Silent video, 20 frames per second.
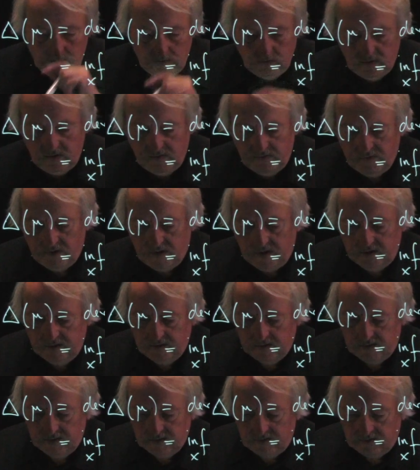define
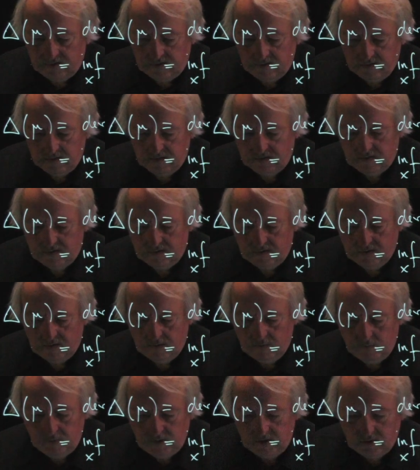the distance
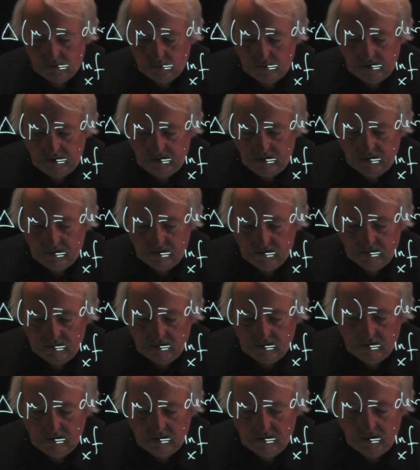between
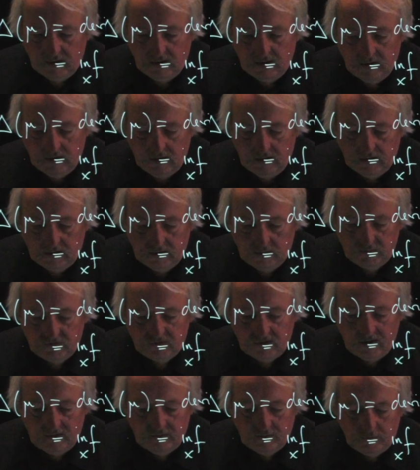an
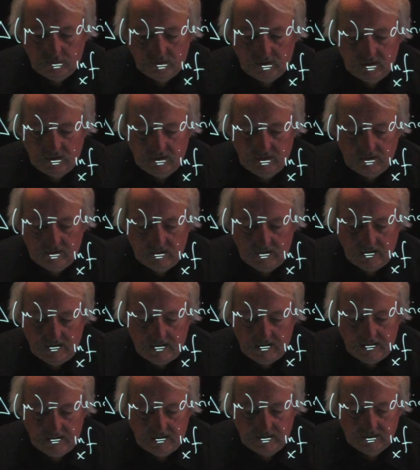observable
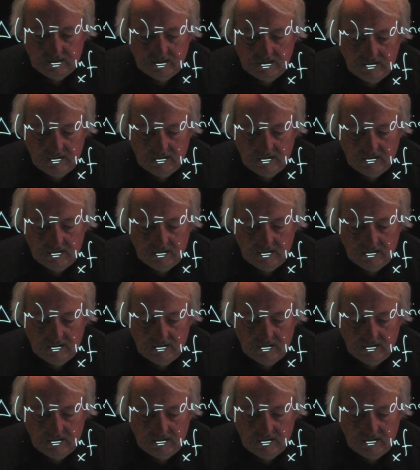and